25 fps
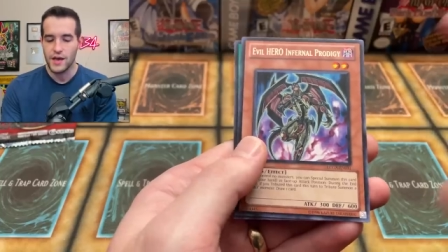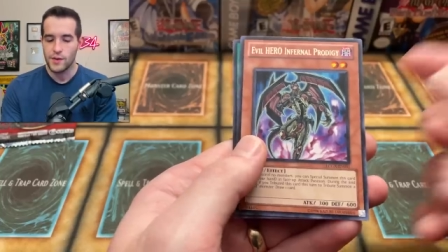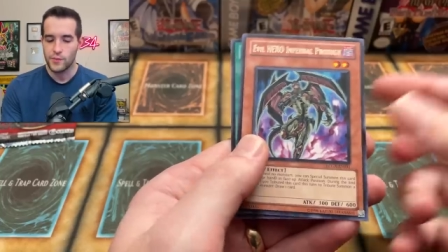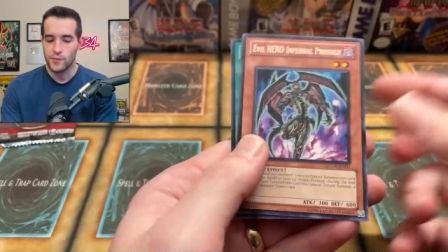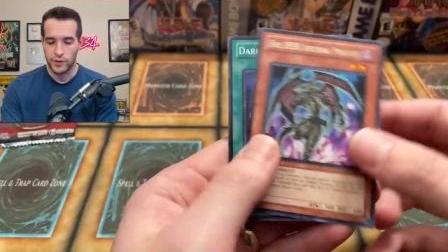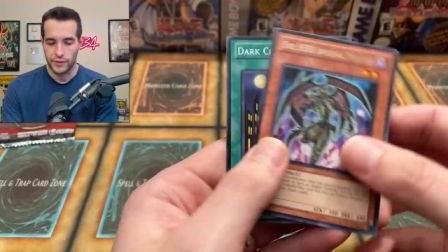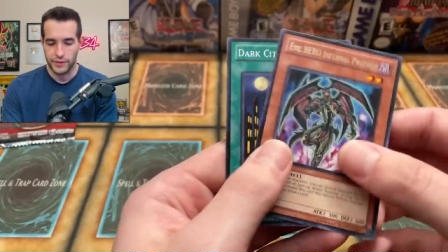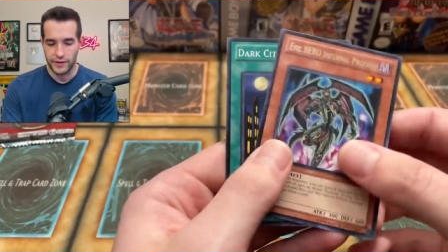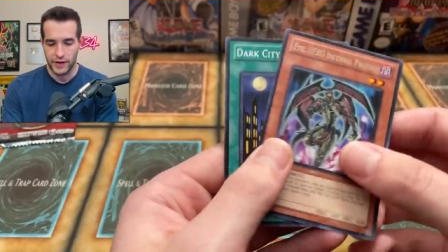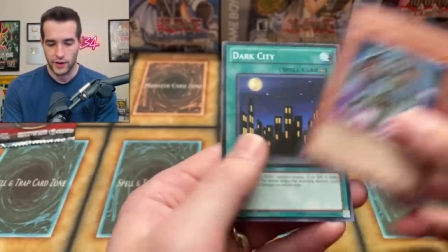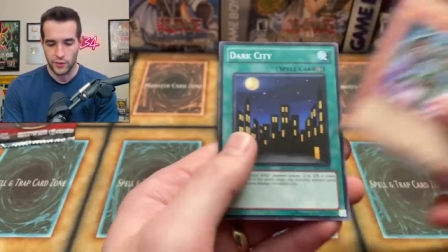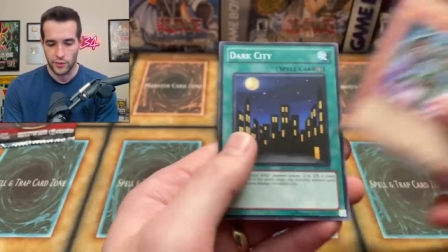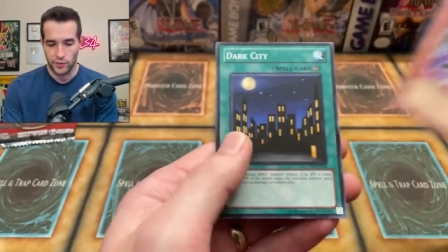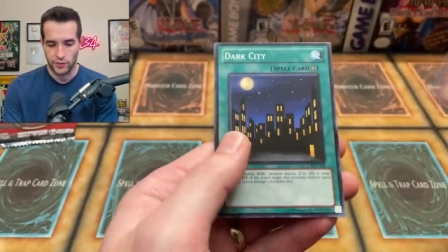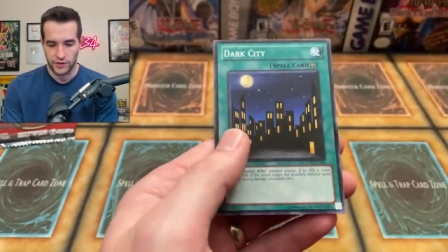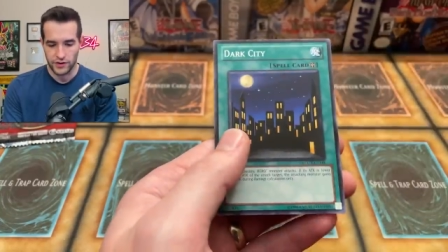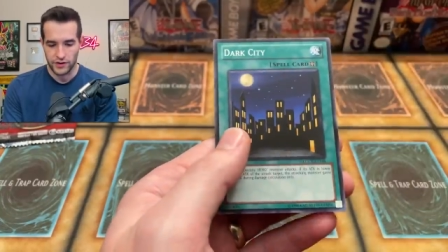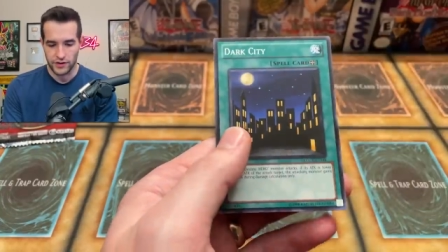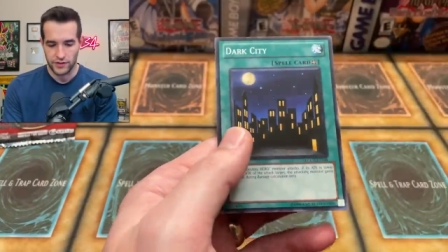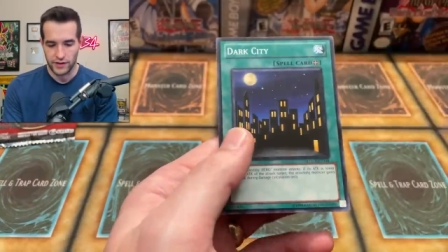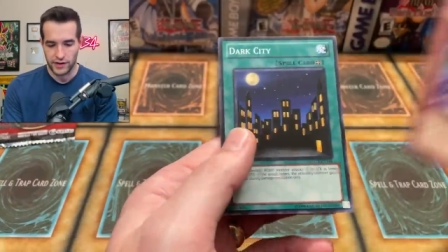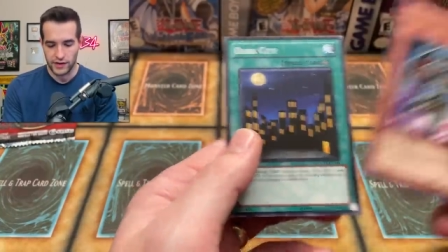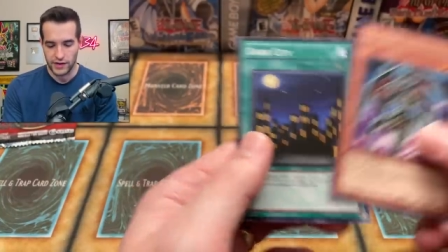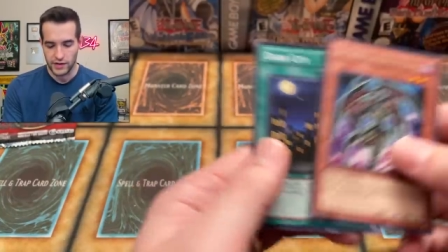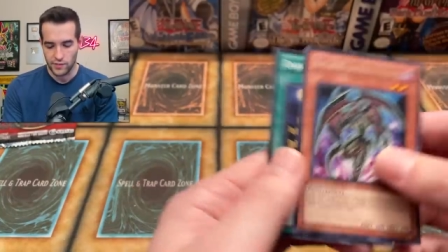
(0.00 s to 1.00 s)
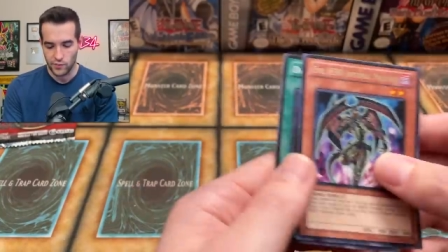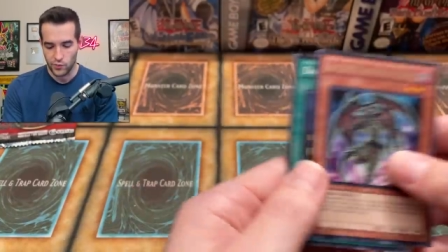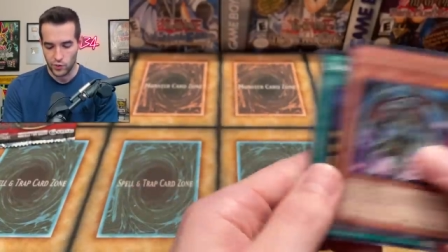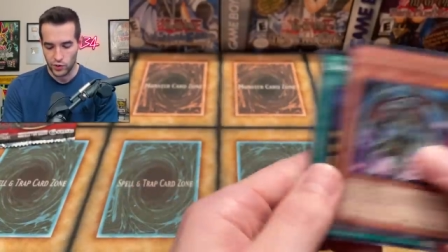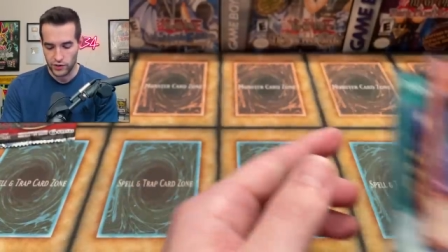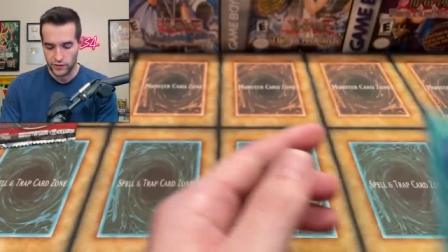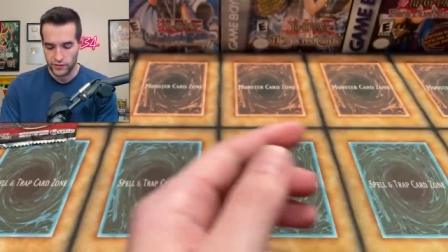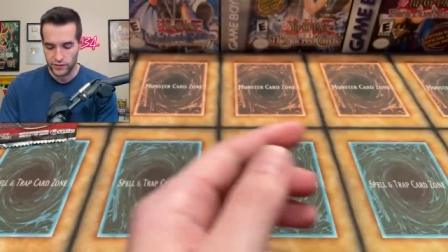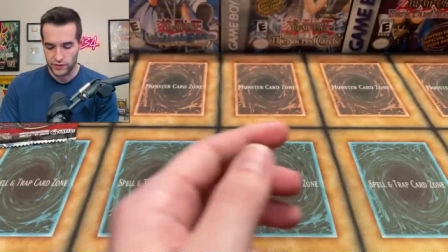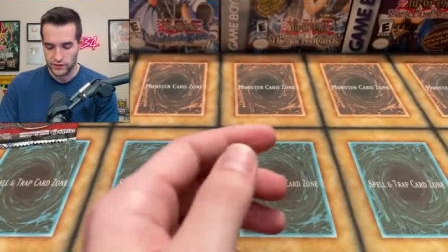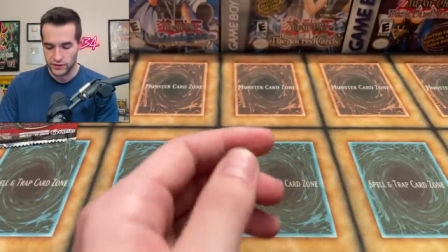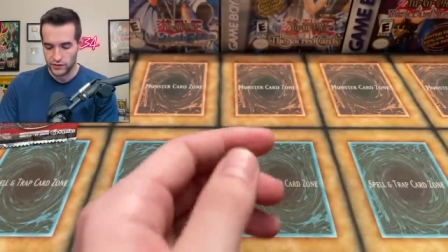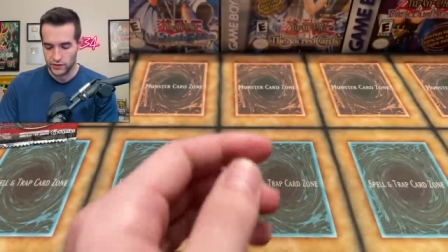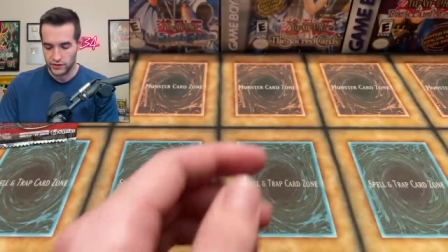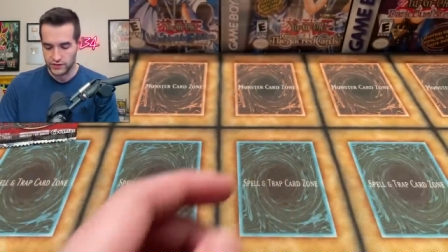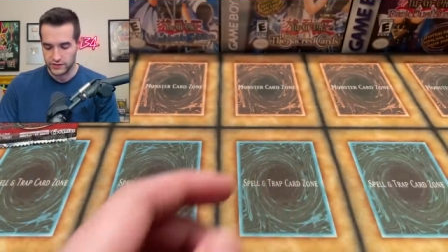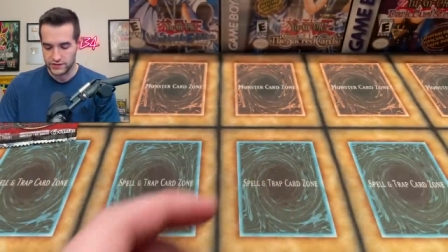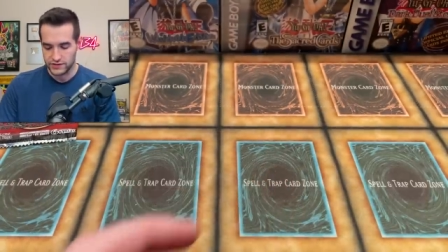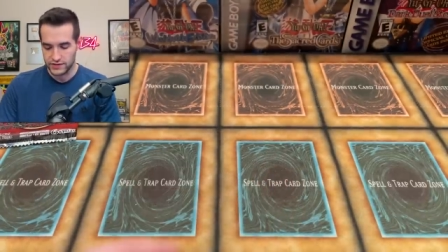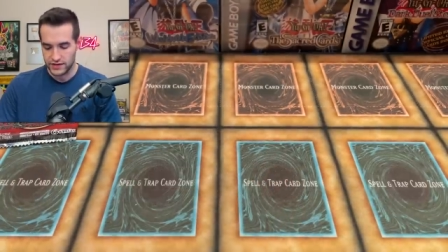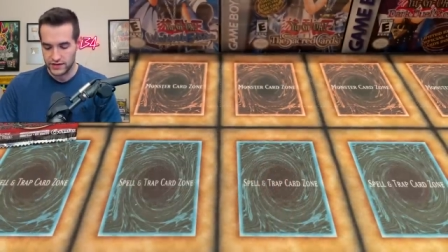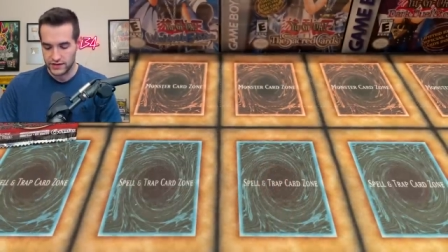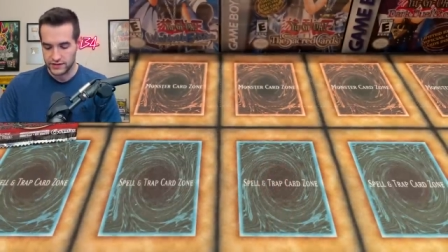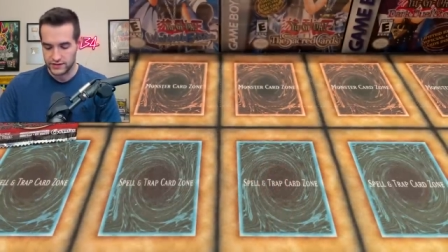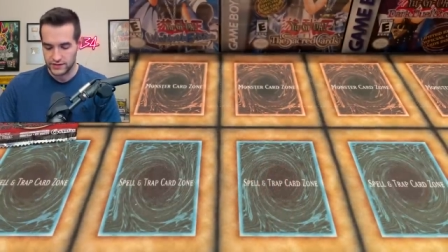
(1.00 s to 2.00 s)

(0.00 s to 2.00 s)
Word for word: Probably not worth anything anymore, and then Dark City.